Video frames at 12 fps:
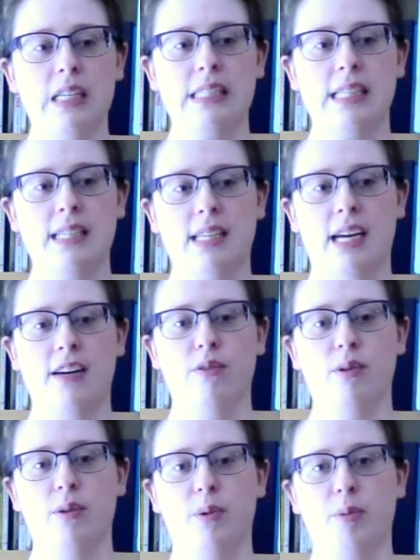because that's kind
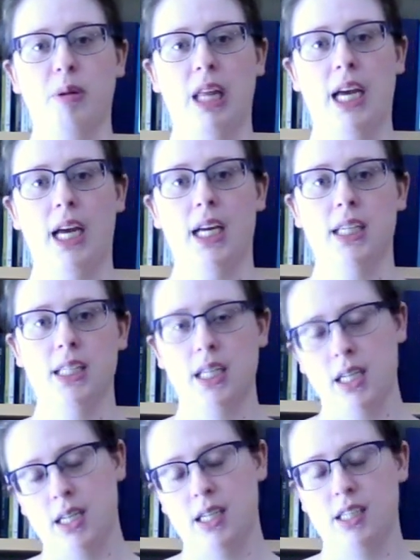of when we're
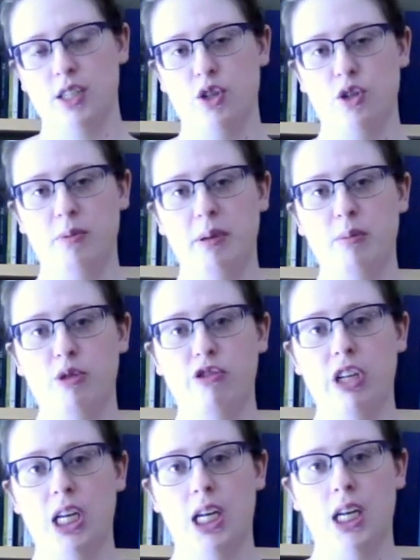planned to be
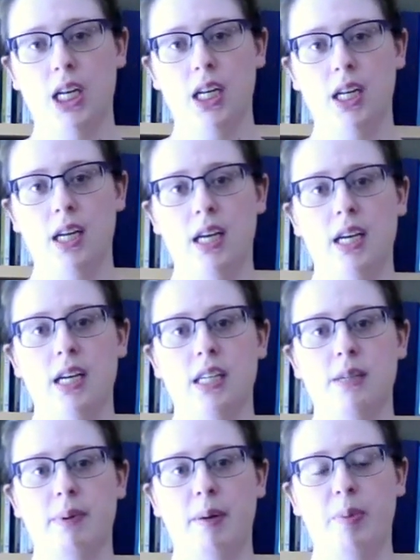moving in
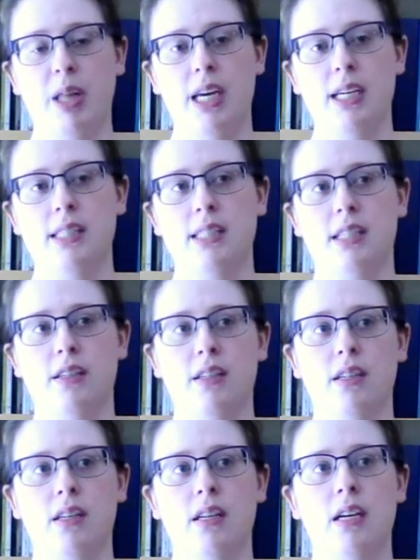to my place and
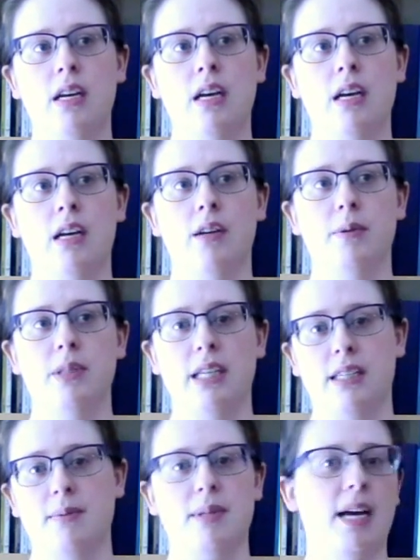it will
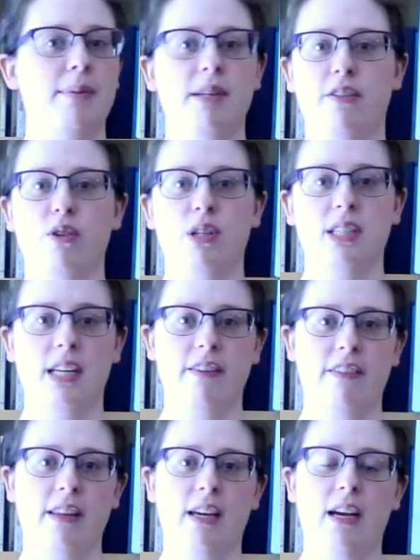take some time to of course get
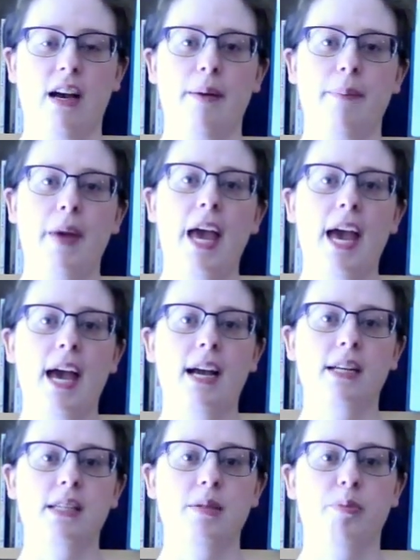everything
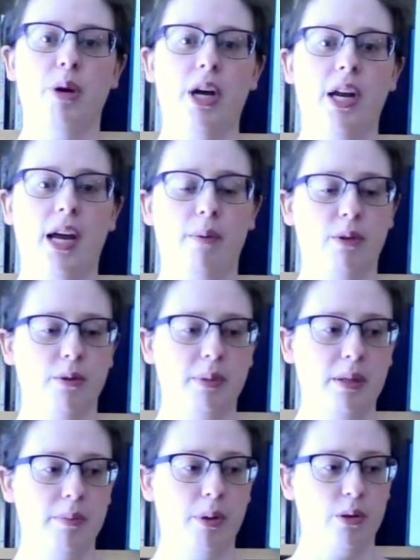unpacked but I will
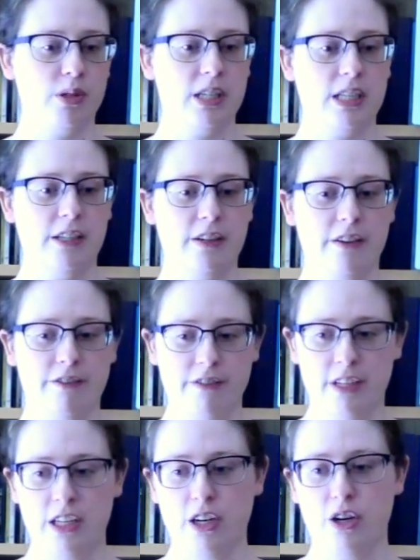be posting
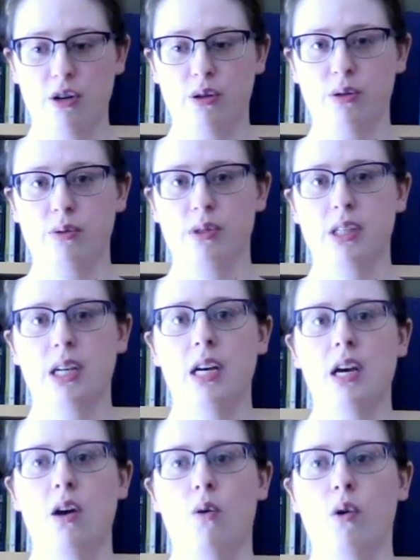videos
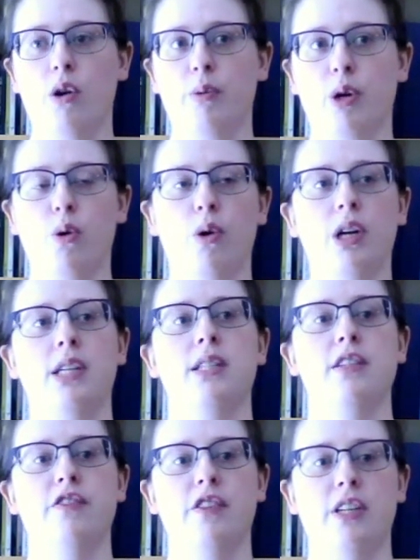or recording
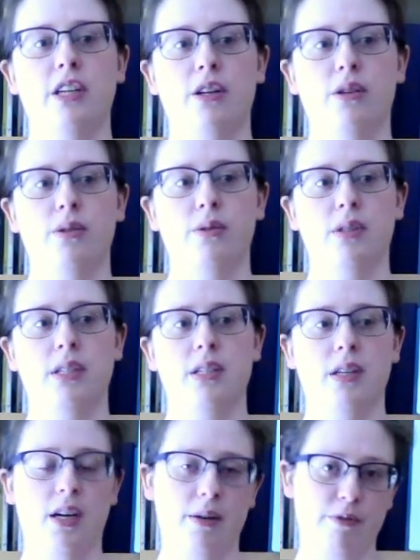some videos
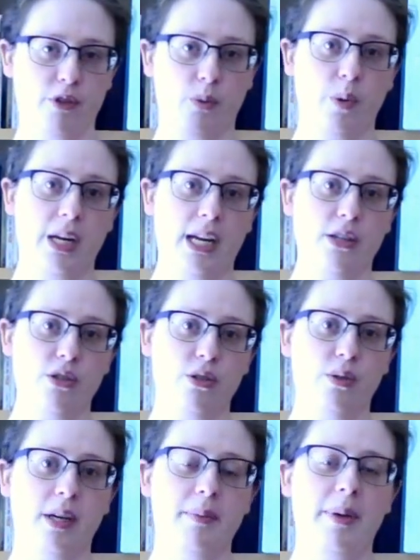uh, for when I
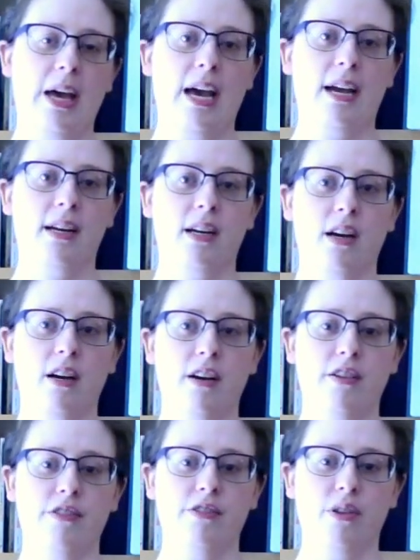do get back
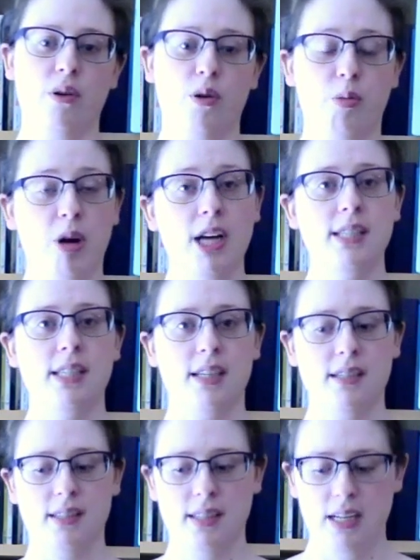of the whole
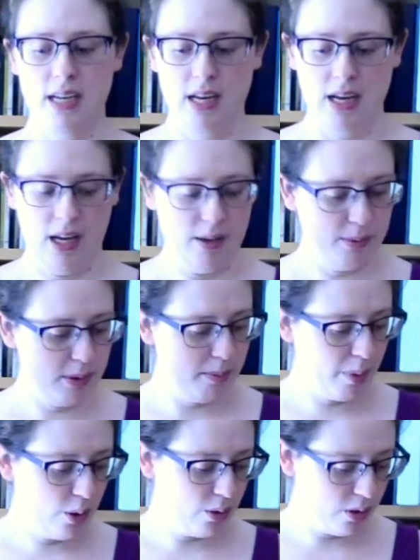process. I am going to
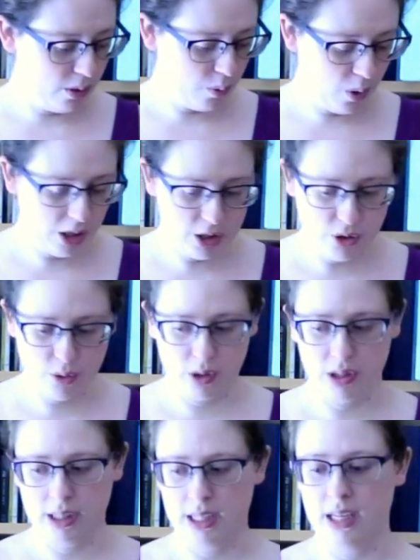be posting one
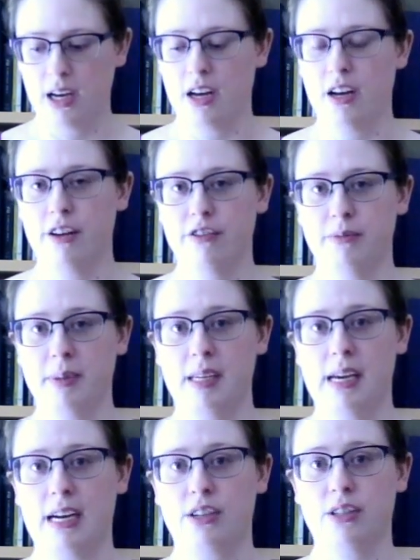shortly of
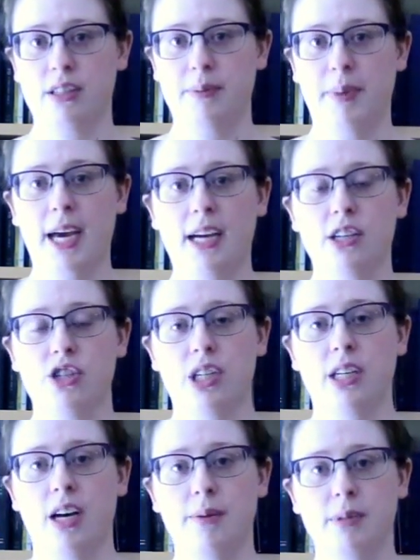me actually
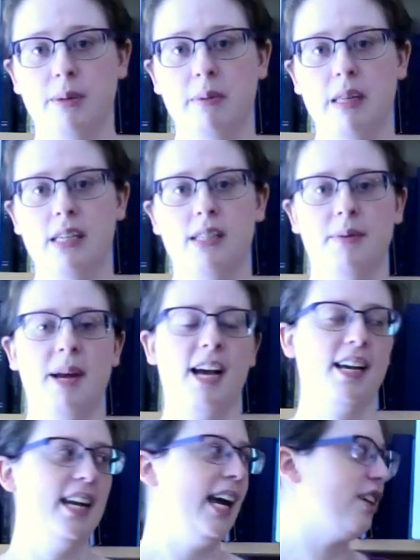packaging up some of this. I'm
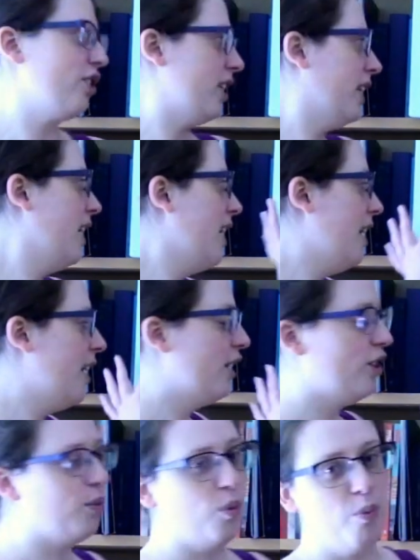not going to actually
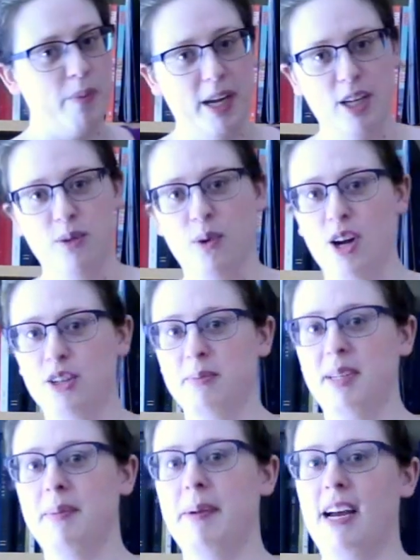make you watch
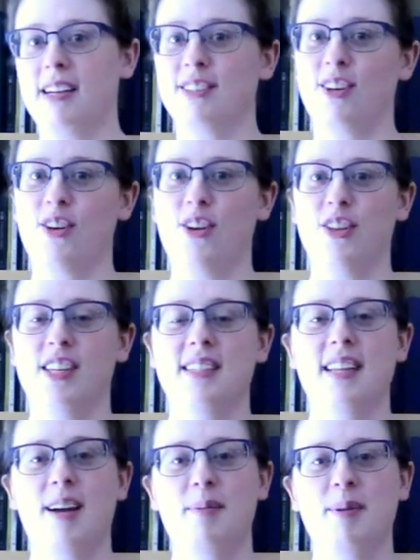me box all
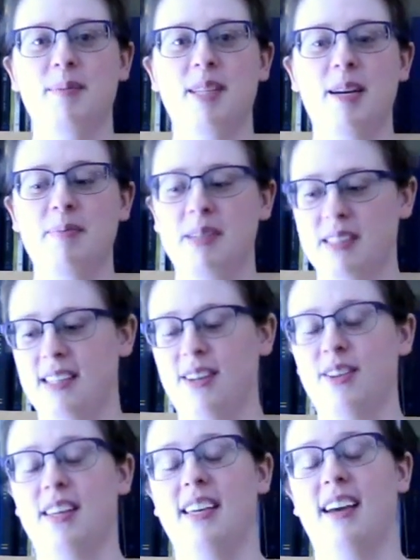these albums up because I
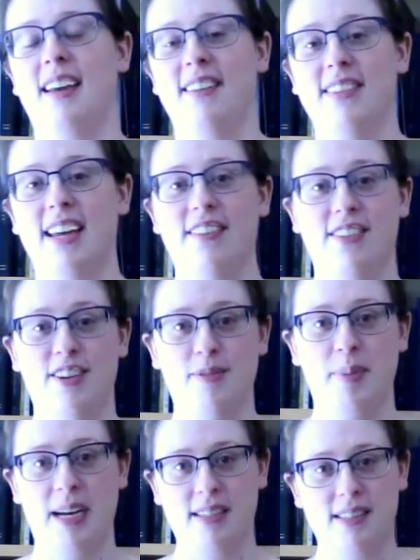don't think I even have enough
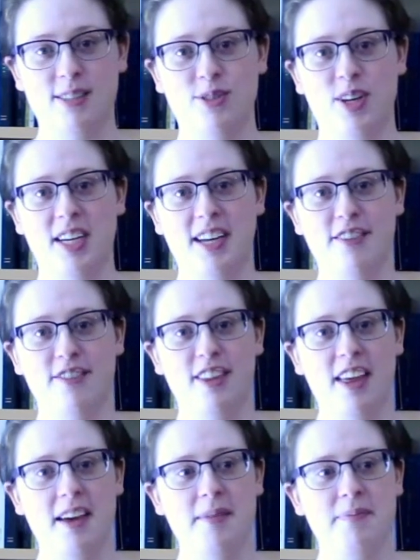boxes right now for
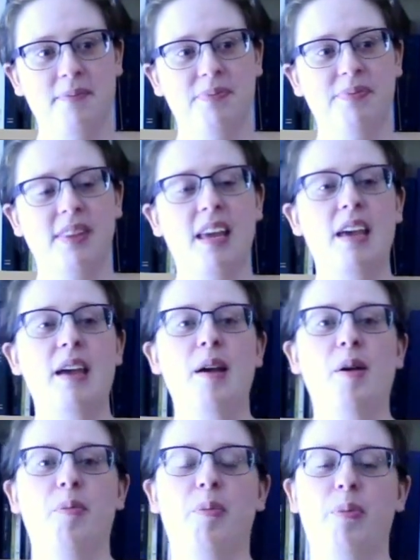that
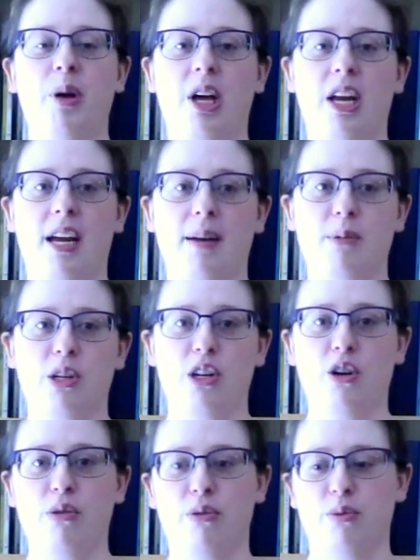but I am going
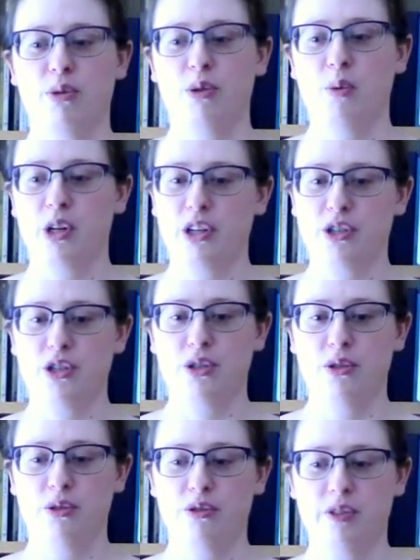to go through one or
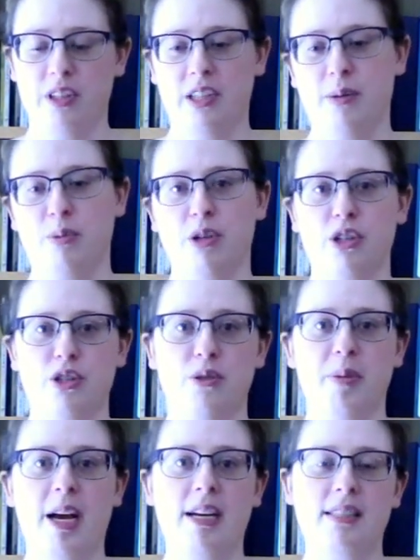two, filling up one or
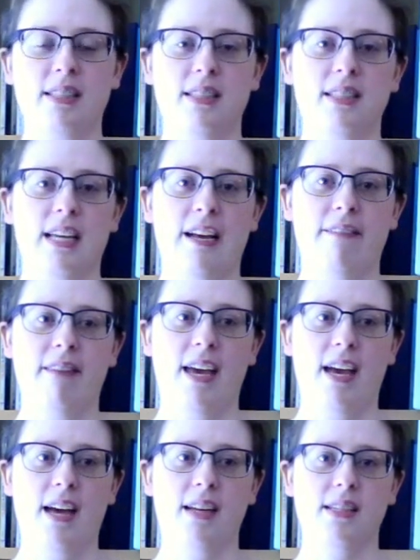two boxes on
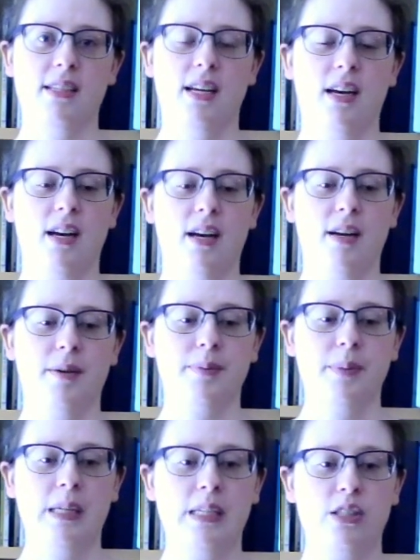that.
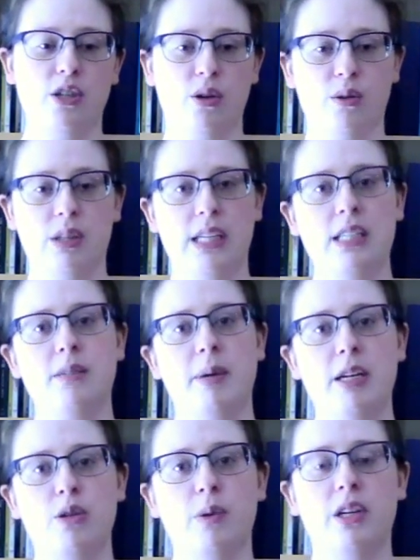Um, so link to
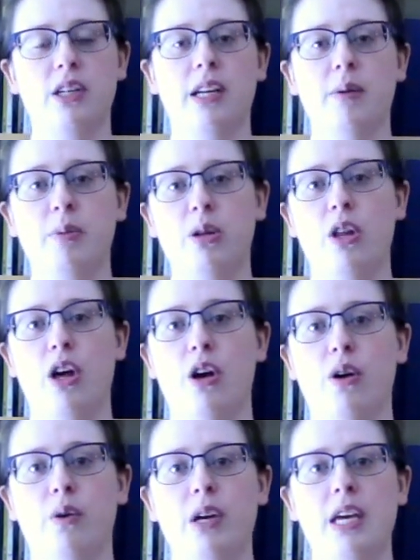my Twitter down
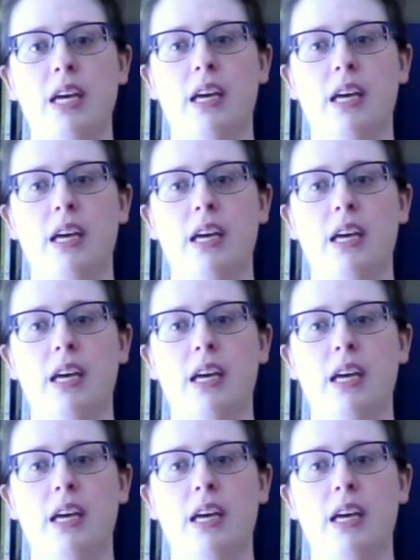below